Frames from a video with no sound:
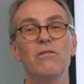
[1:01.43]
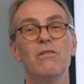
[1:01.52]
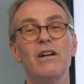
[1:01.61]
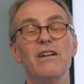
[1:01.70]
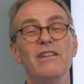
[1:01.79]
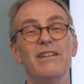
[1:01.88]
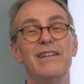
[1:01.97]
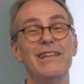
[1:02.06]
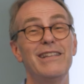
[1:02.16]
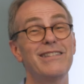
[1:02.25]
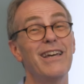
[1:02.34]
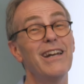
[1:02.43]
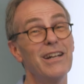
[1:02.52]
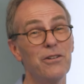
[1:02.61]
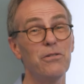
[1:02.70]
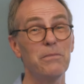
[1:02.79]
Well, it's kind
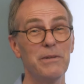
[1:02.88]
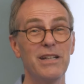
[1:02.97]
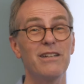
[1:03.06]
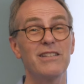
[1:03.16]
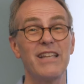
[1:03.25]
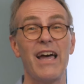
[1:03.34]
of cool because